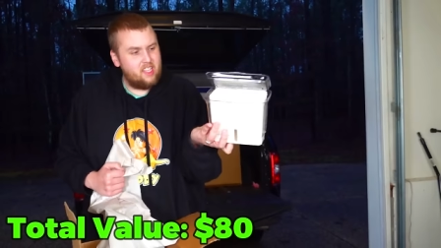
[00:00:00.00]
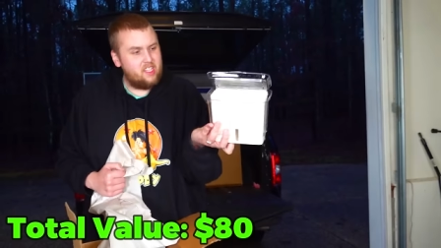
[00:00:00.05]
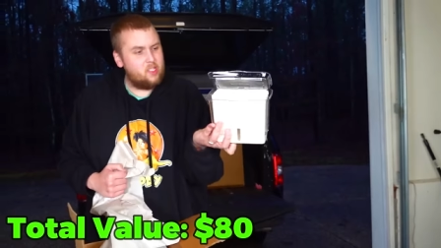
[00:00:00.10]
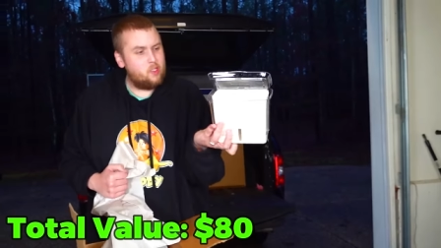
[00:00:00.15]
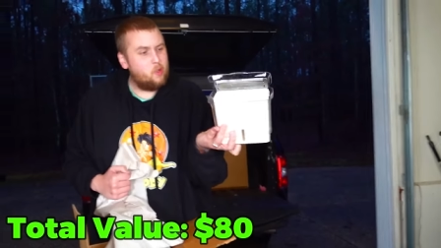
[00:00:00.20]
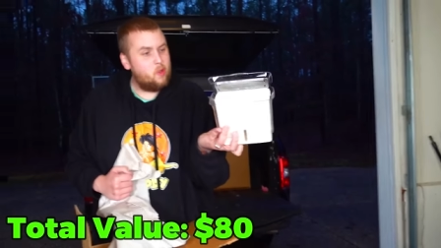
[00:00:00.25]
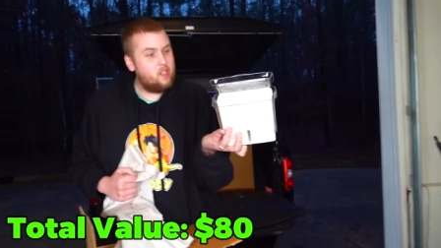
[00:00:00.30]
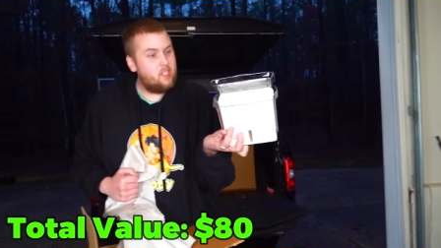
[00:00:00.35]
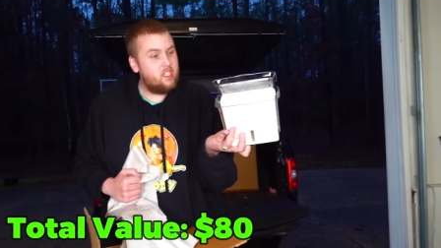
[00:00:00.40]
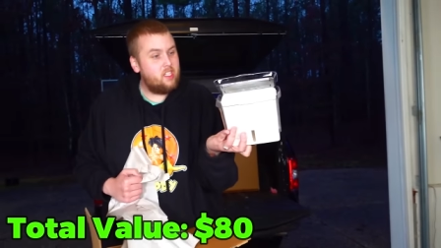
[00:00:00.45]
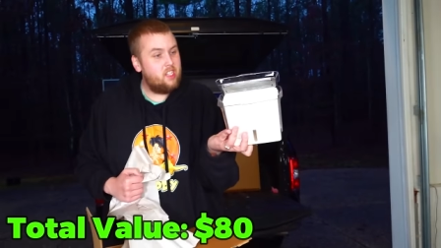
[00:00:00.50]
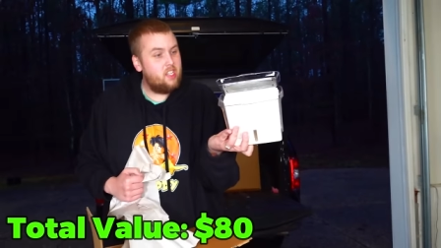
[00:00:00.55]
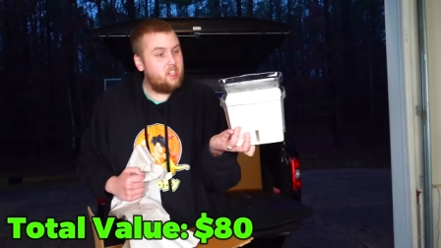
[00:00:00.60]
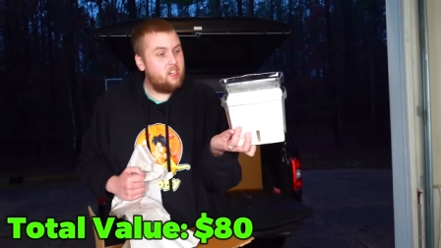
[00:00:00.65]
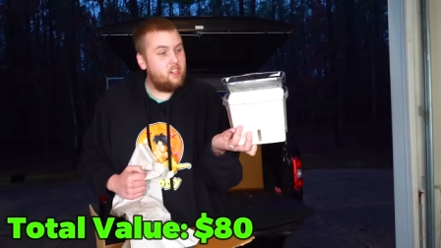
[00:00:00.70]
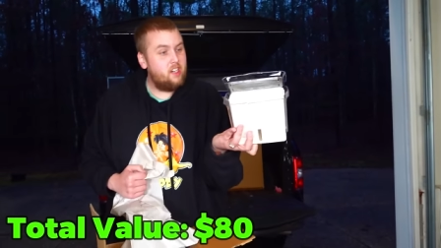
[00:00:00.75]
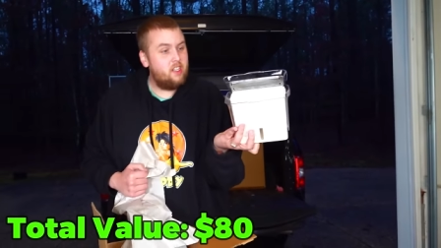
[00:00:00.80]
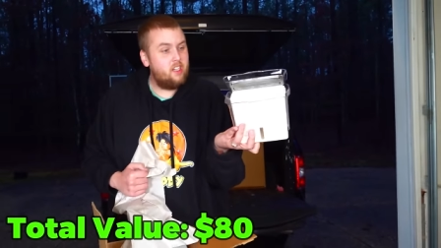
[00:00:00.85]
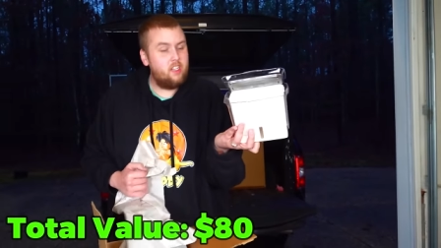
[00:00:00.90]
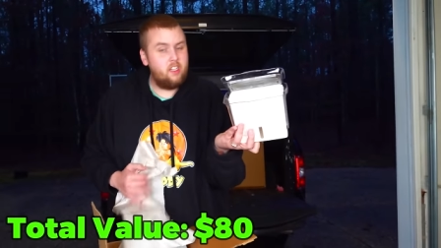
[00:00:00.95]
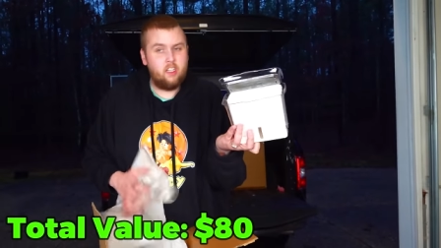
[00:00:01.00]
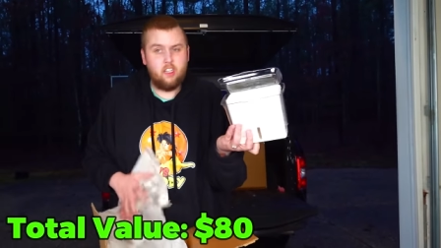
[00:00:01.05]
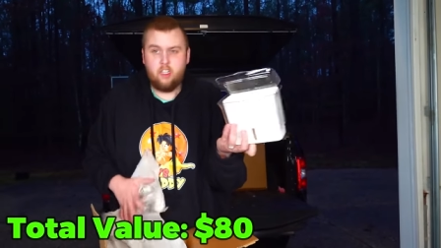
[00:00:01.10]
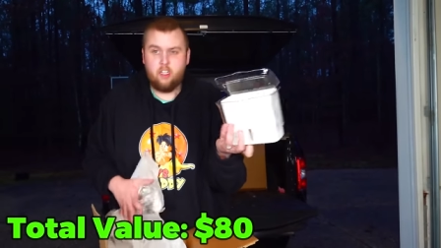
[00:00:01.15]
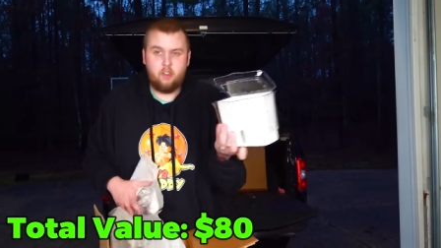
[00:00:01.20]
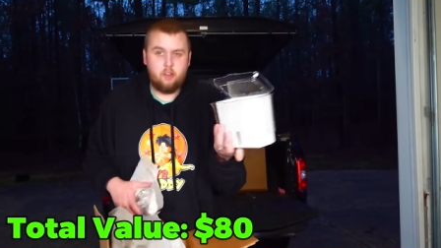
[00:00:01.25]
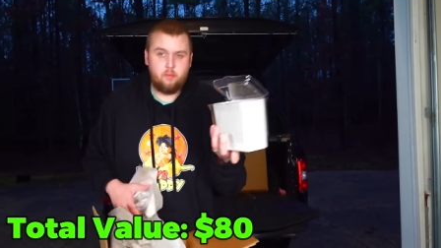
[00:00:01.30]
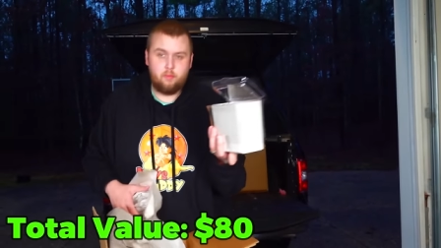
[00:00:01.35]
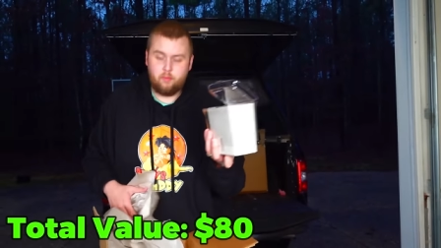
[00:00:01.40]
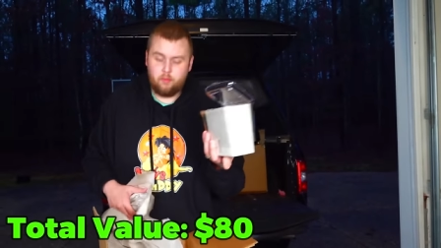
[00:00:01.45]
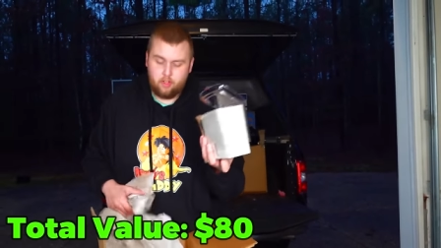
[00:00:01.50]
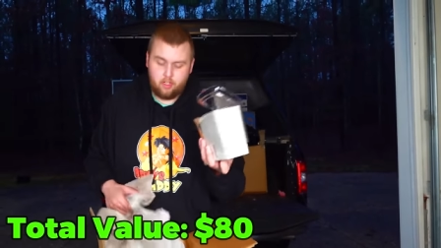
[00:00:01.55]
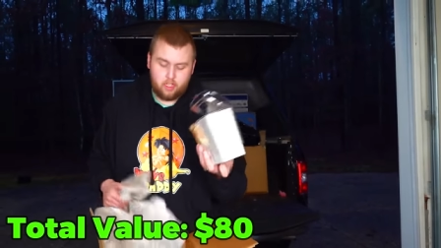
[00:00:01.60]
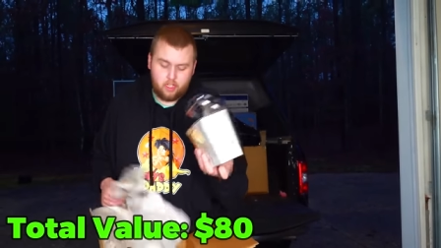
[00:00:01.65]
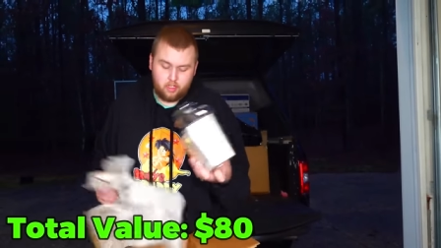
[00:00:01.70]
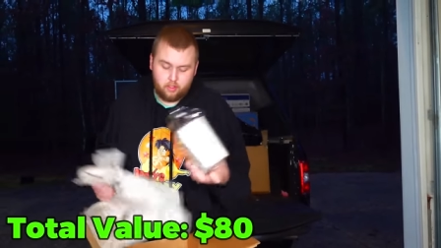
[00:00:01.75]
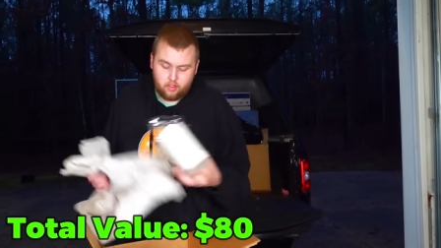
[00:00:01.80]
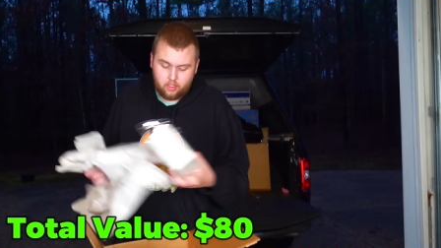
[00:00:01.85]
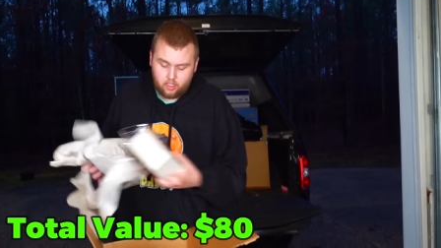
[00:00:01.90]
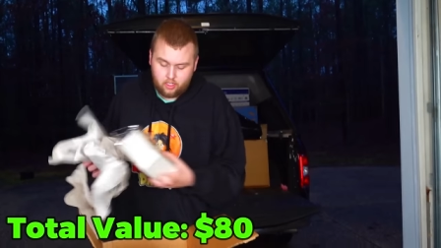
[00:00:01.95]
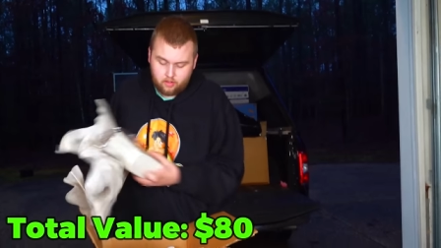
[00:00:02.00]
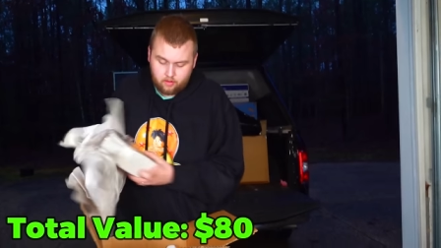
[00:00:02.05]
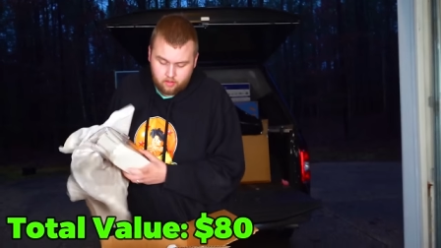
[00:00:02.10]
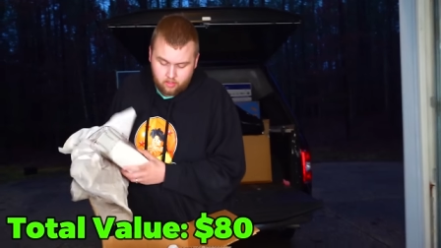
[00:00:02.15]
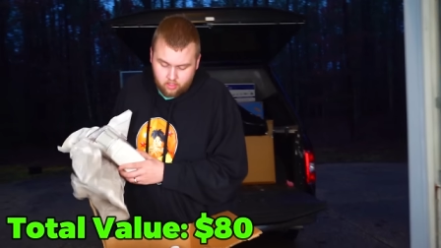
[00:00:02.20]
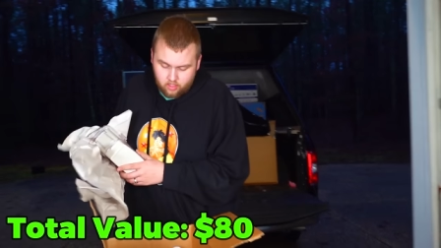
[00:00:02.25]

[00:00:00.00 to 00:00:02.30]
Storage container? Pre-owned though.